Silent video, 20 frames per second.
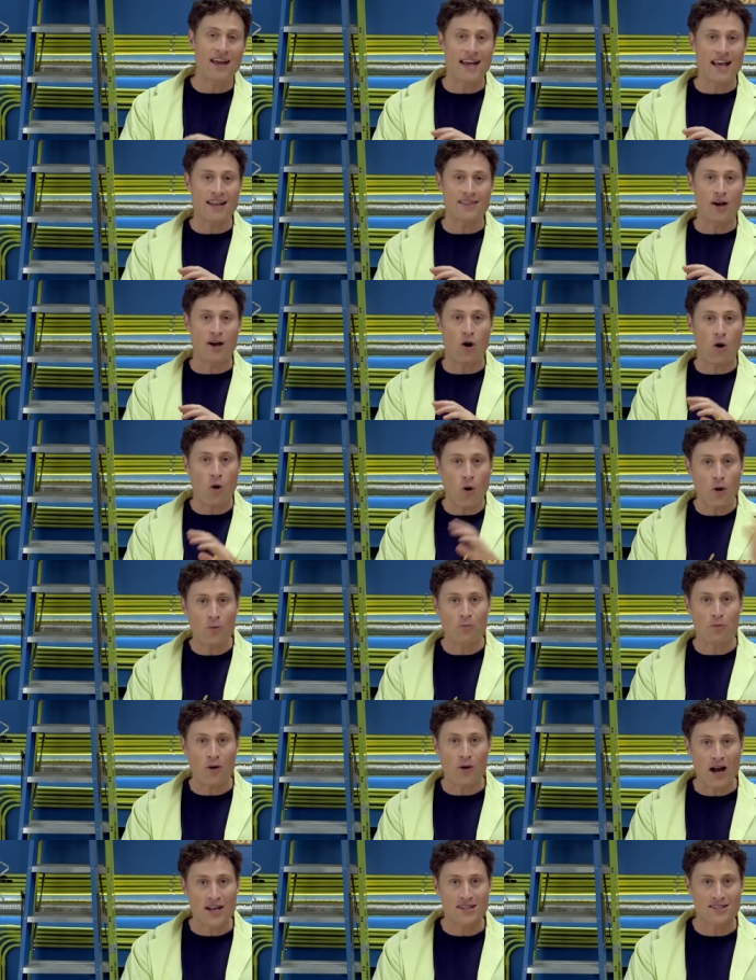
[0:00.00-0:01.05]
they get the whole
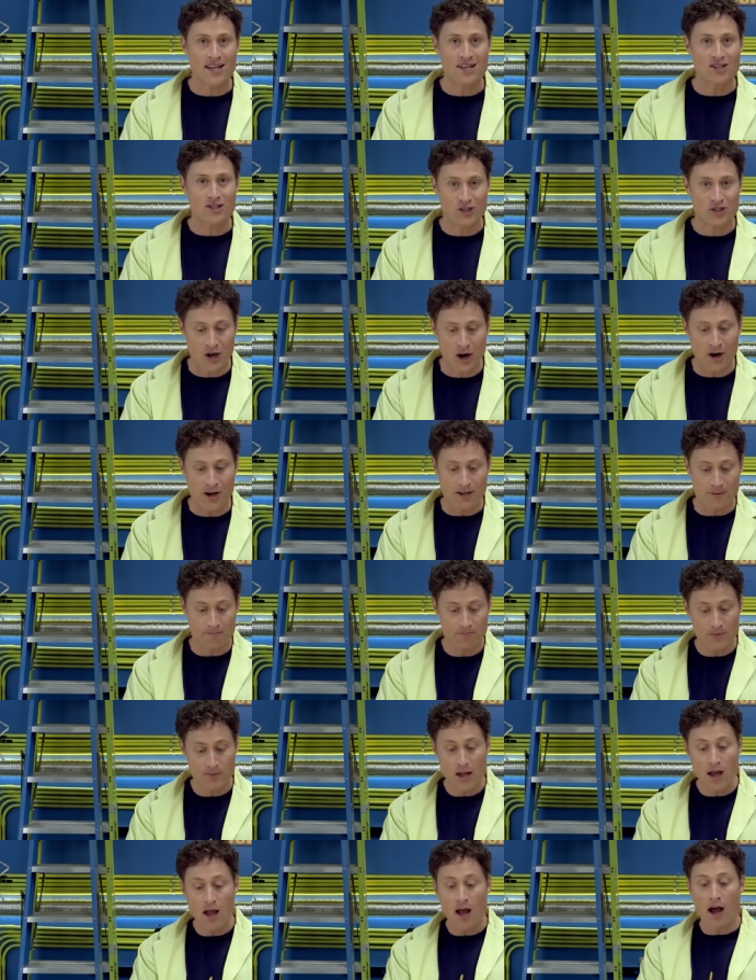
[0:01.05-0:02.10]
process started.
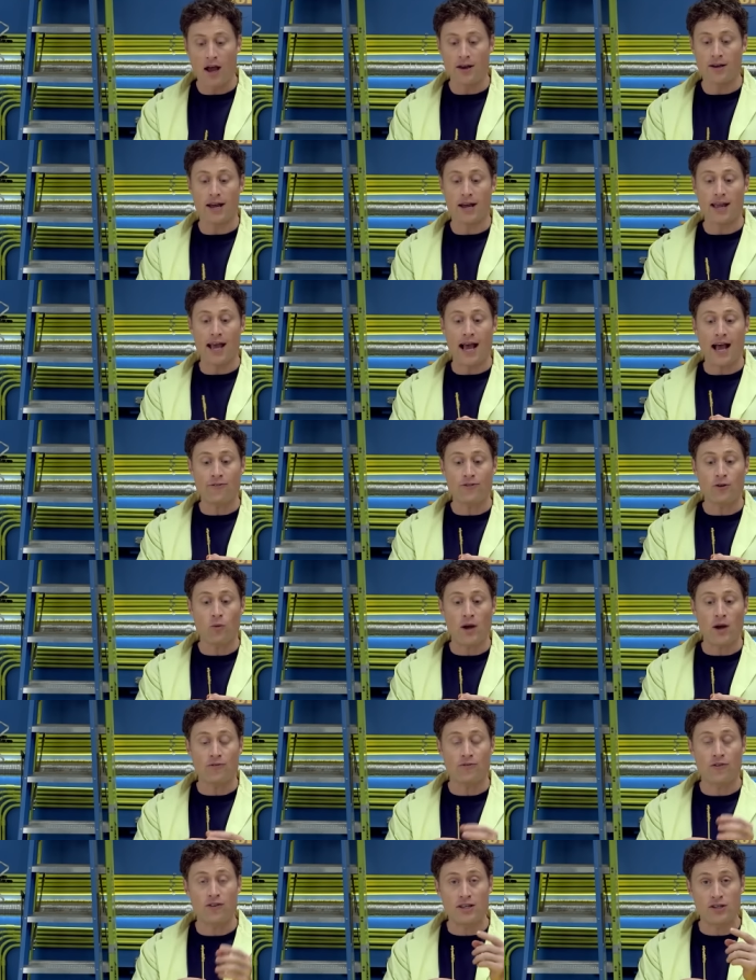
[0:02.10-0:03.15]
And now you have to
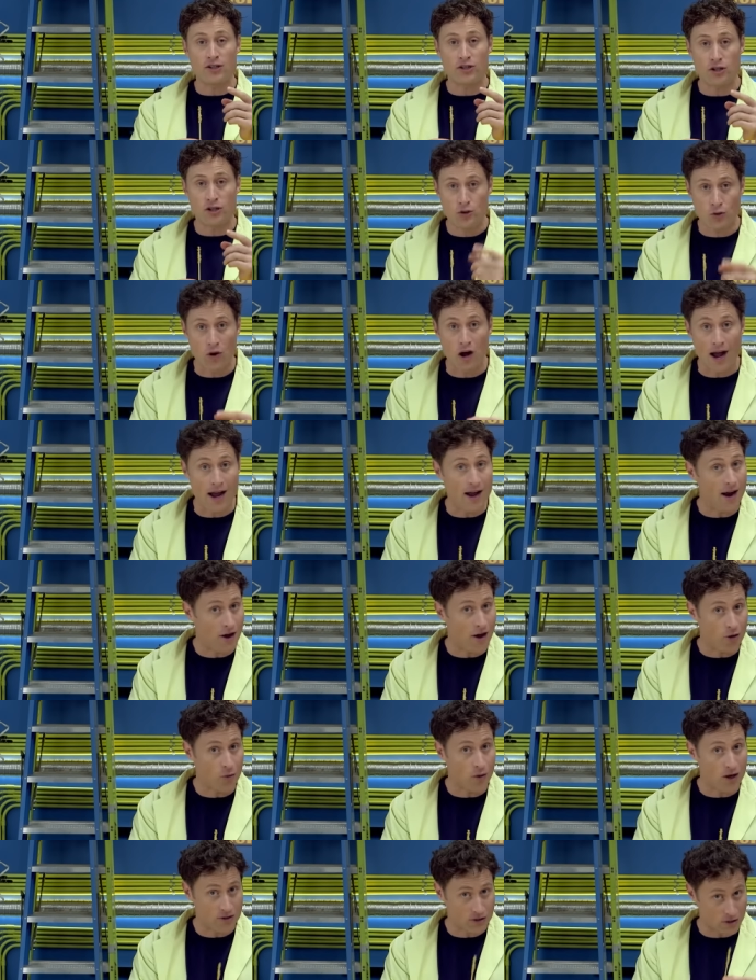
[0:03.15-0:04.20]
wait for these to dry,
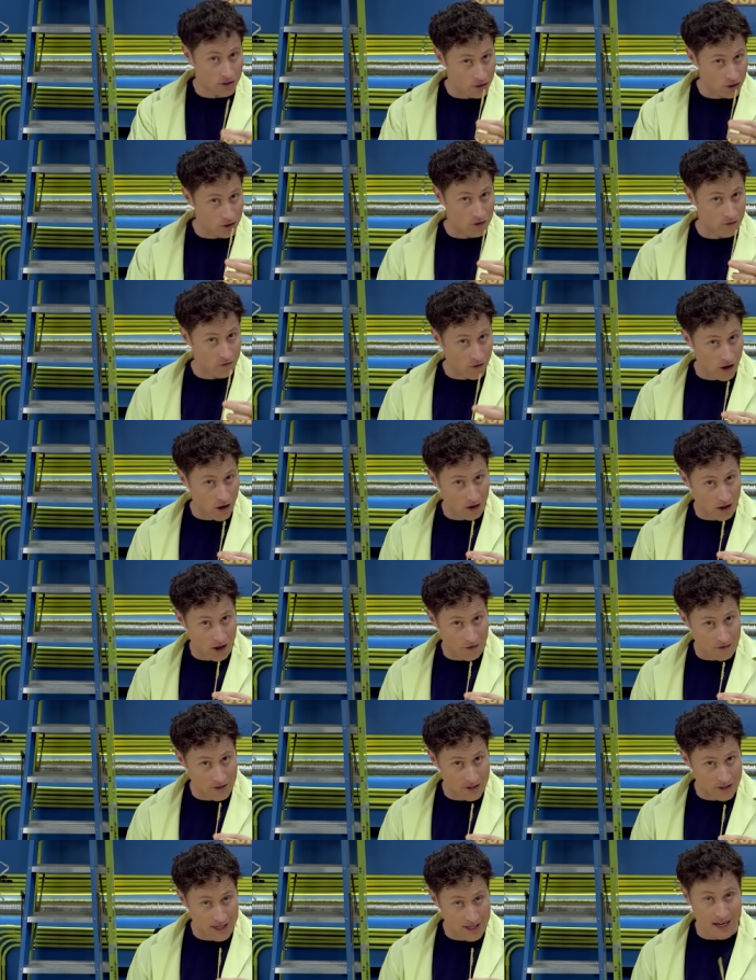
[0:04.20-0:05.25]
otherwise they'll just fall off
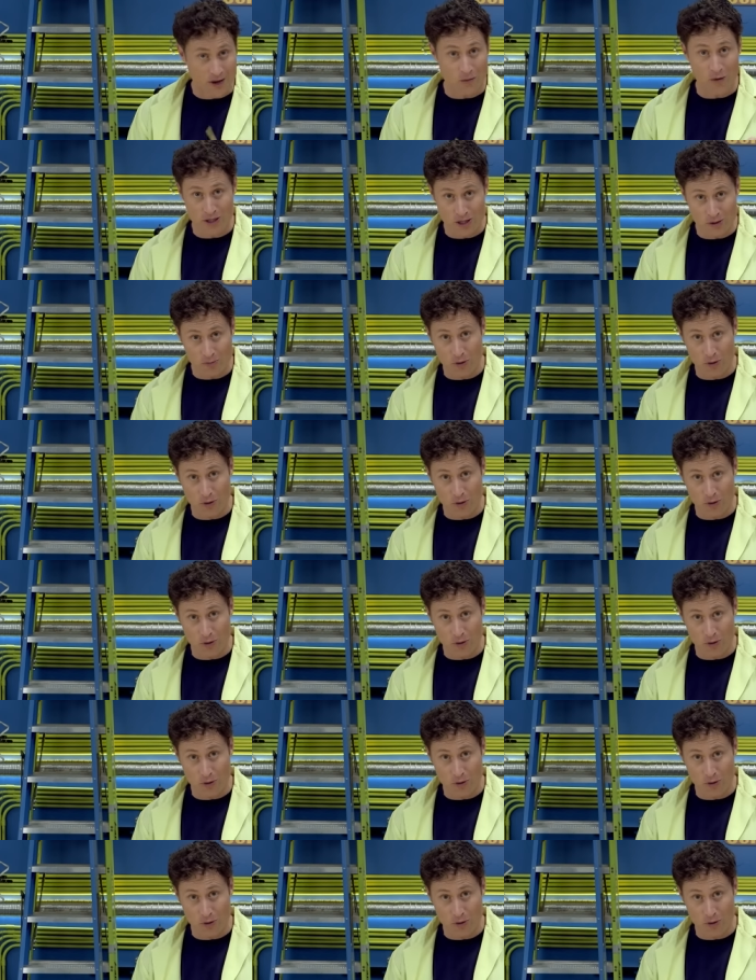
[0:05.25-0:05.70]
the stick when you